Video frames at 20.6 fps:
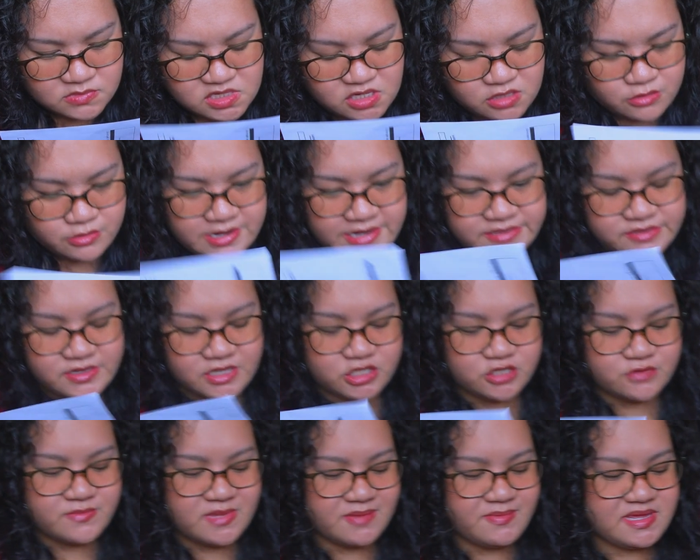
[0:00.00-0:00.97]
Alright, so I
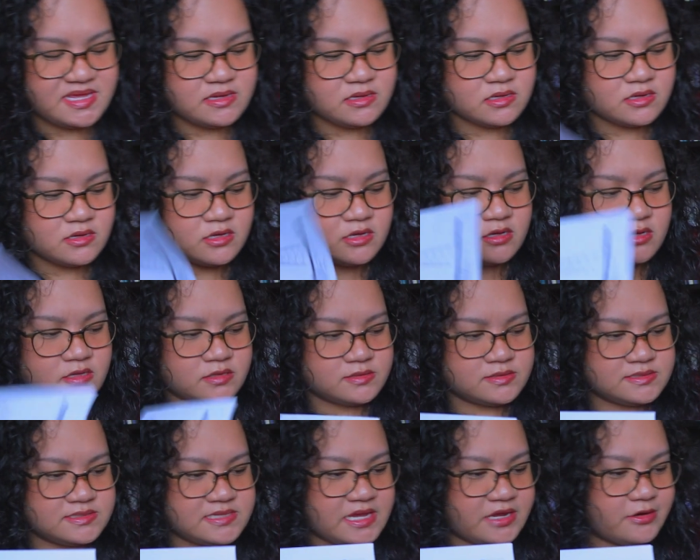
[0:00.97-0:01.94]
should maybe
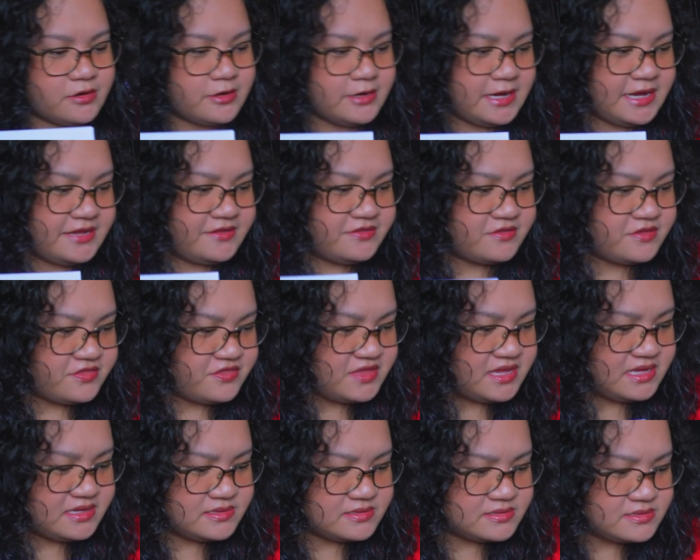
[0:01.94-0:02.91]
segregate the
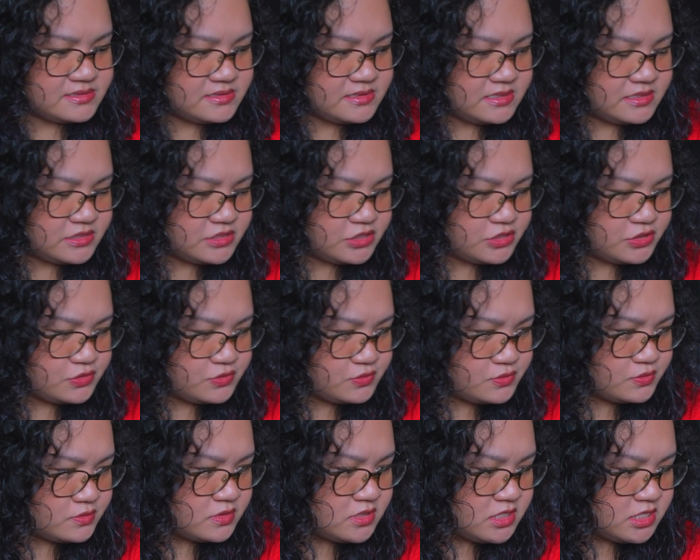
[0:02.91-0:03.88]
things
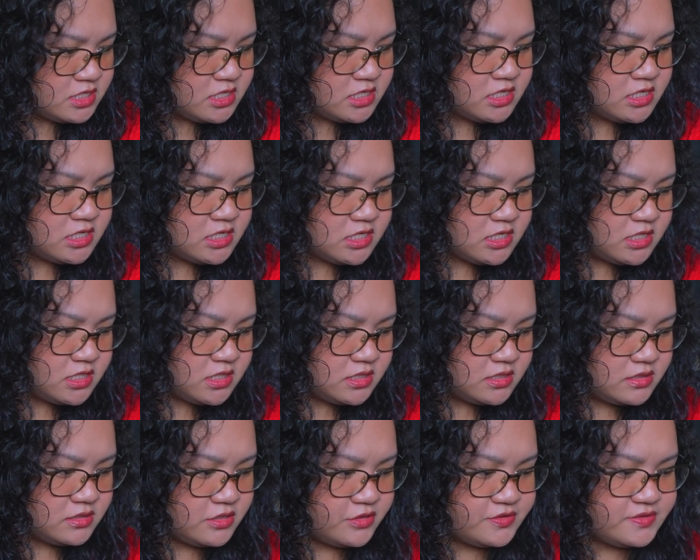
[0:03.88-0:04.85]
into
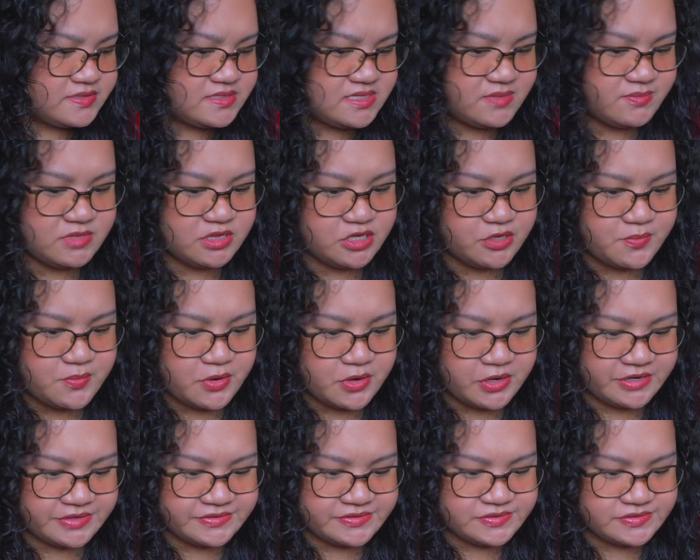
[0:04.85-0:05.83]
their similar
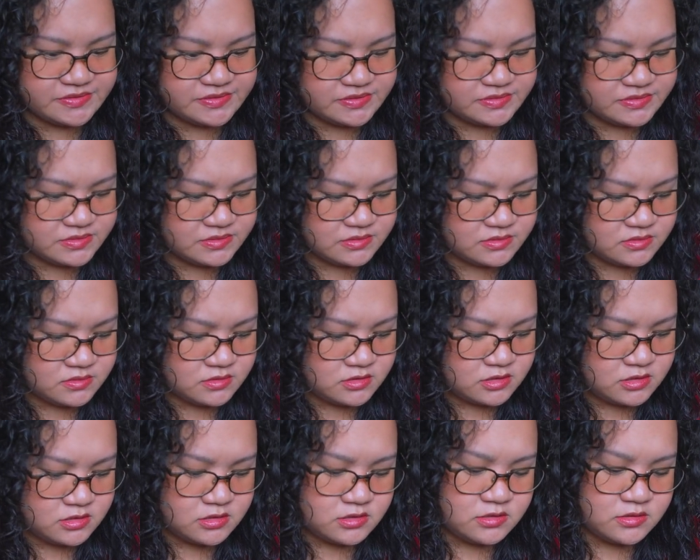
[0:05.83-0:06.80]
parts
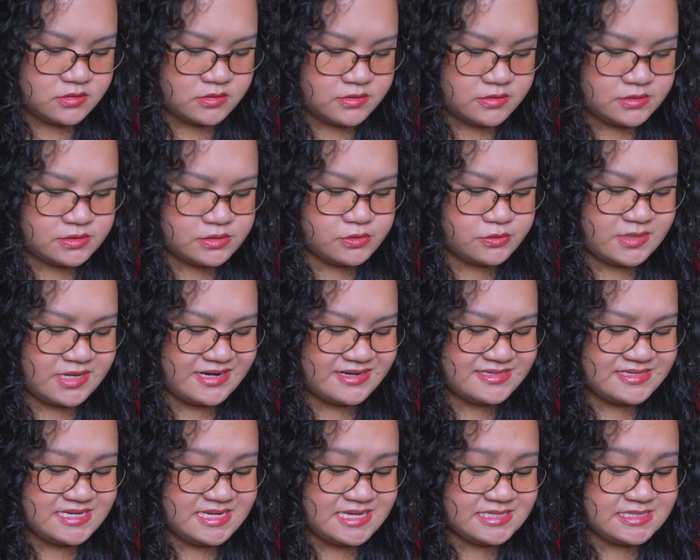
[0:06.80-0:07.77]
so that
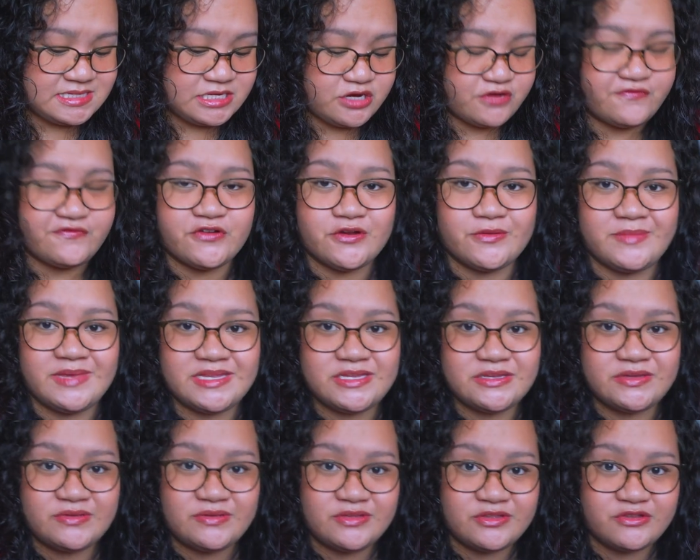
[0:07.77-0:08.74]
it's easier for me
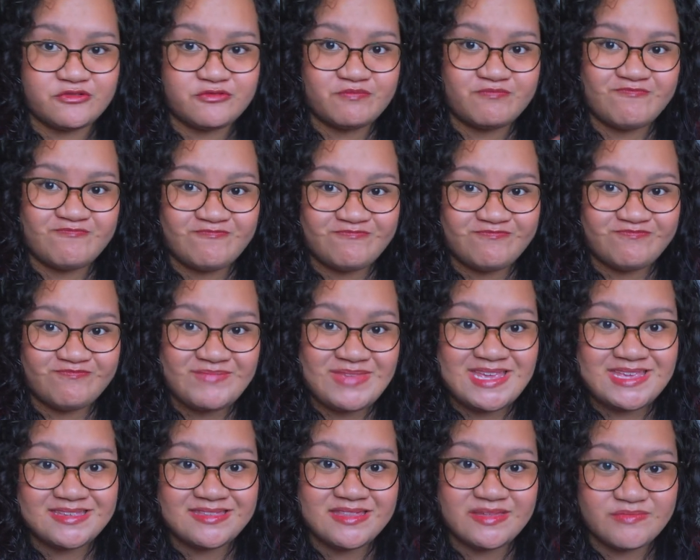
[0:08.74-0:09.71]
to,
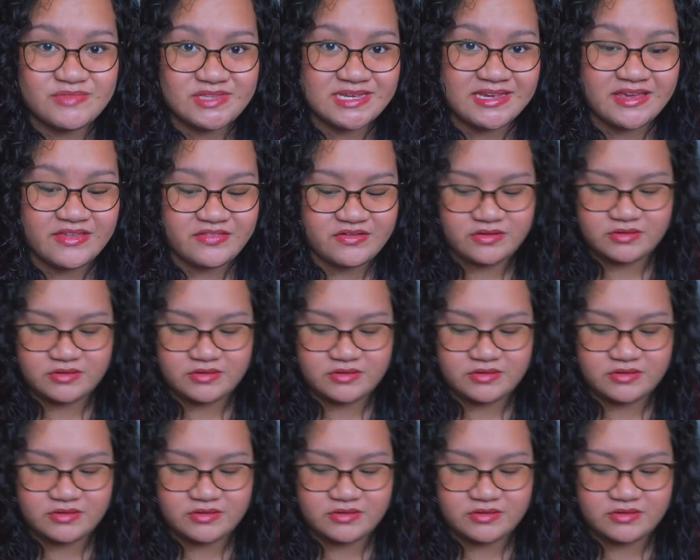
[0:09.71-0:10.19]
piece them together.